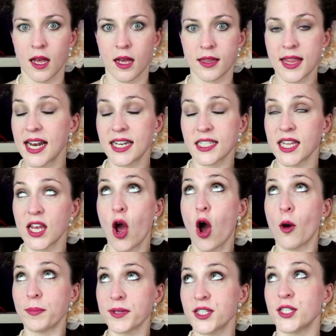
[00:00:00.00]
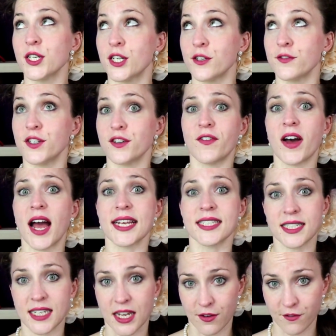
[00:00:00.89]
That is the opposite of
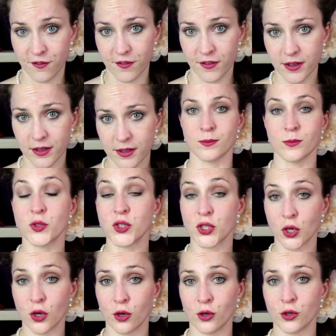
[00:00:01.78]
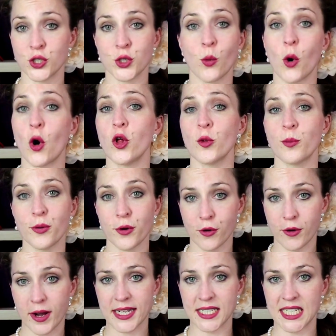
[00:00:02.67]
divisive. So, to all
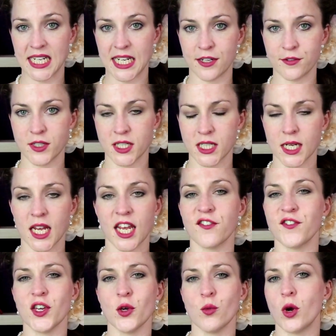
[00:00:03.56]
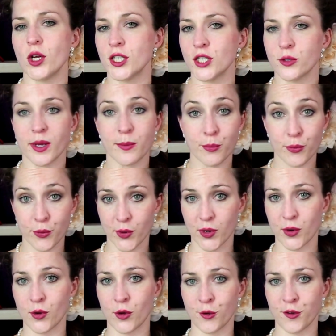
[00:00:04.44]
progressives, if you want to
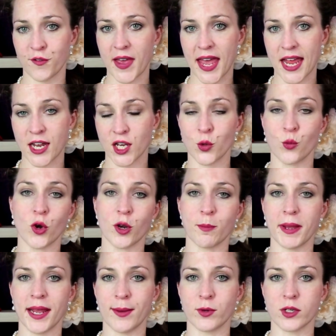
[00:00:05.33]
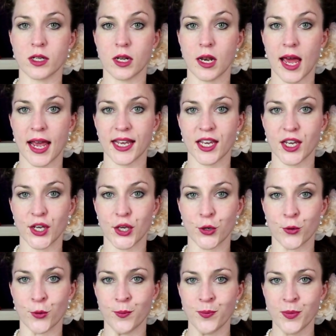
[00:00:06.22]
improve and you want people to like
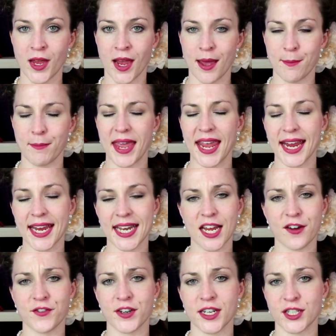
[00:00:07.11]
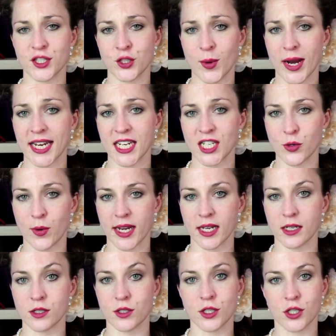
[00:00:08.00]
you, make an effort in
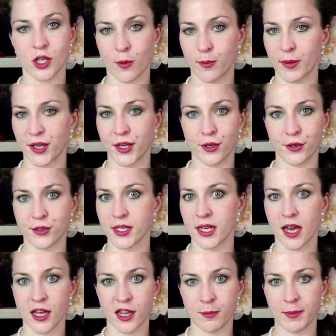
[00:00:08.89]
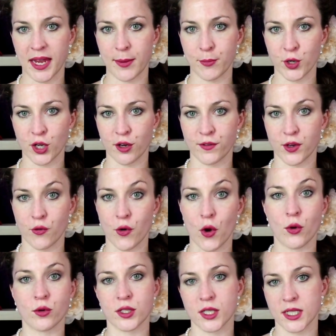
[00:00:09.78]
2020 to stop accusing other people of
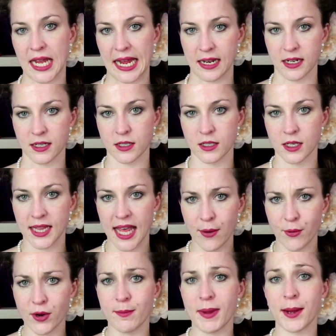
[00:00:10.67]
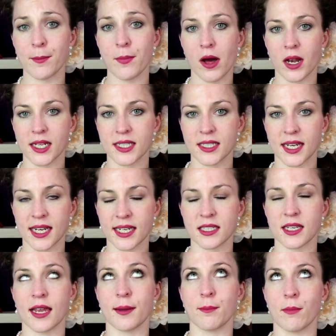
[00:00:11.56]
your own sins. That would make
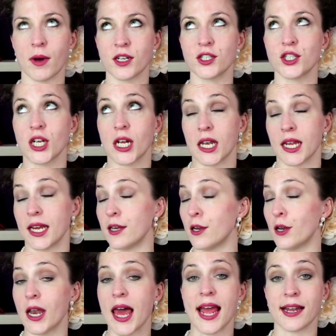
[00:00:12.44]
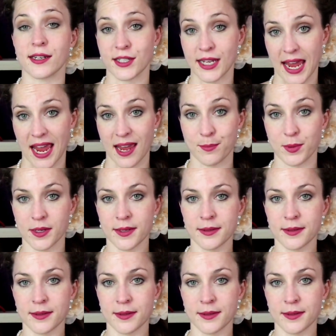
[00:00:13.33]
politics a much cleaner landscape